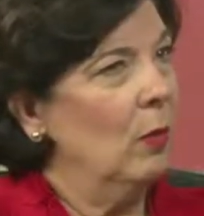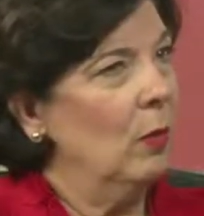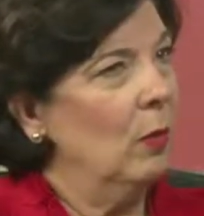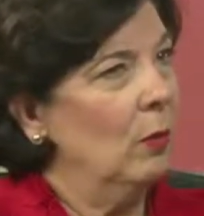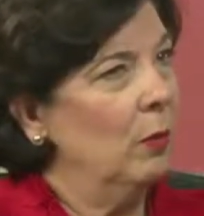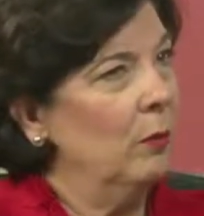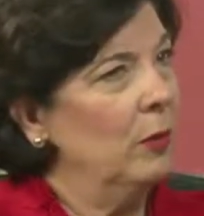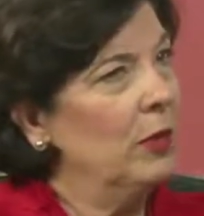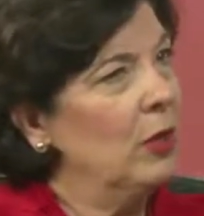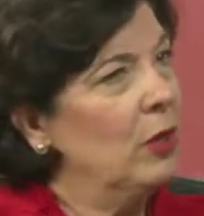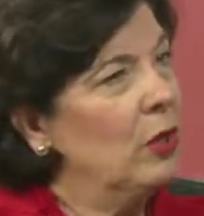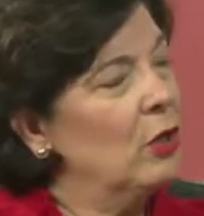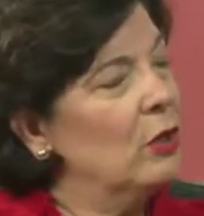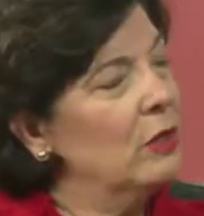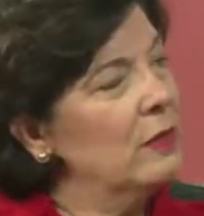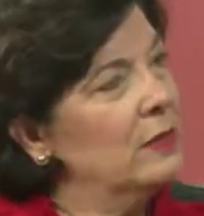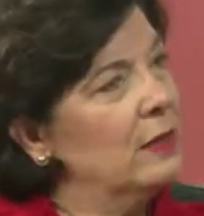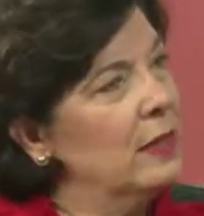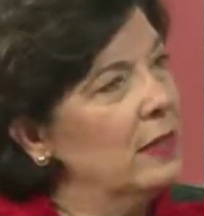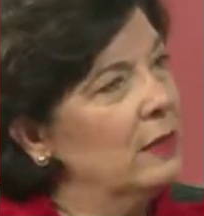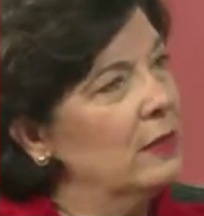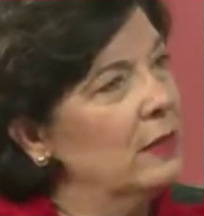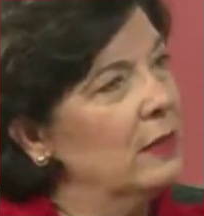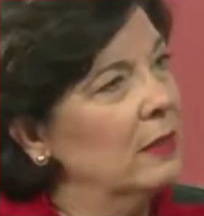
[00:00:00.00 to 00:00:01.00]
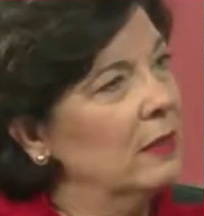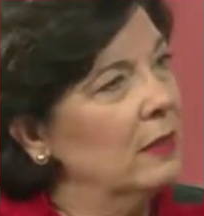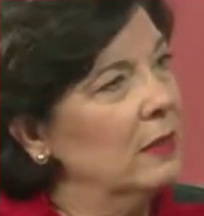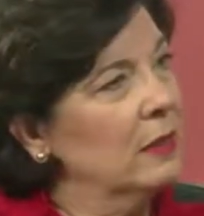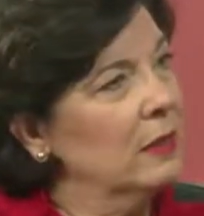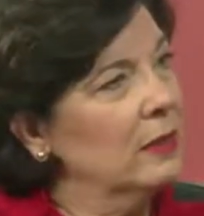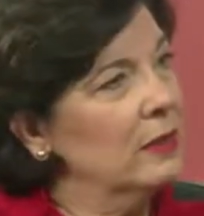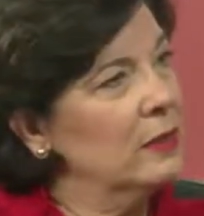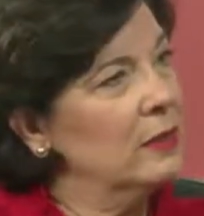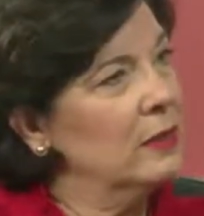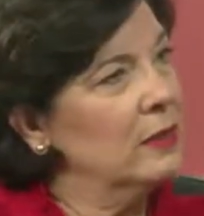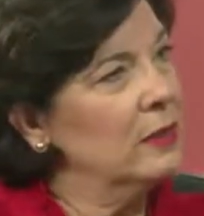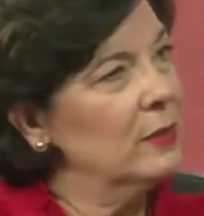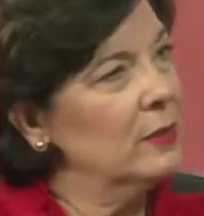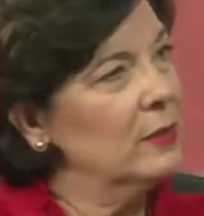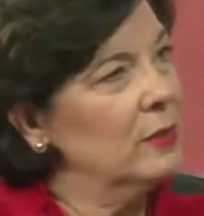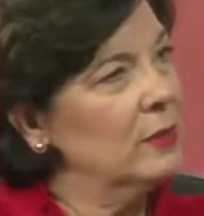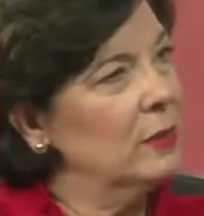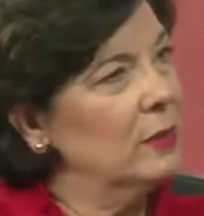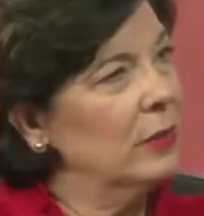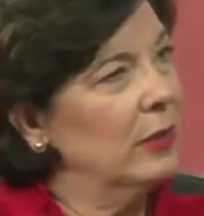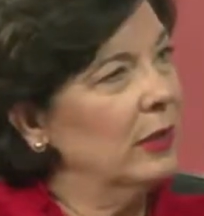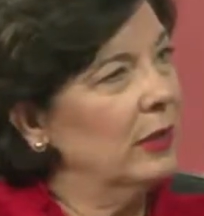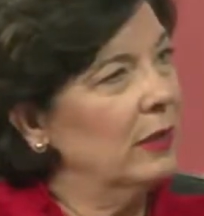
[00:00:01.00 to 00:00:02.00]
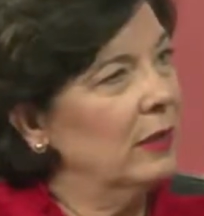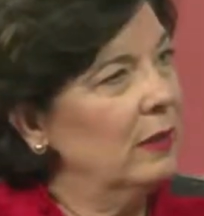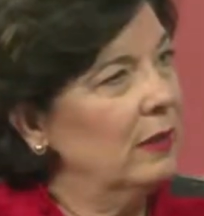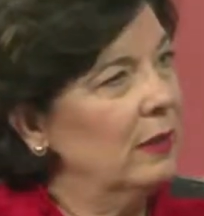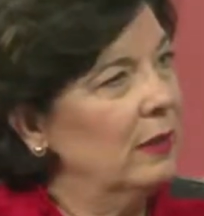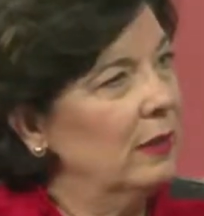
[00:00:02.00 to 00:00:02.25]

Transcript: because they didn't listen to it,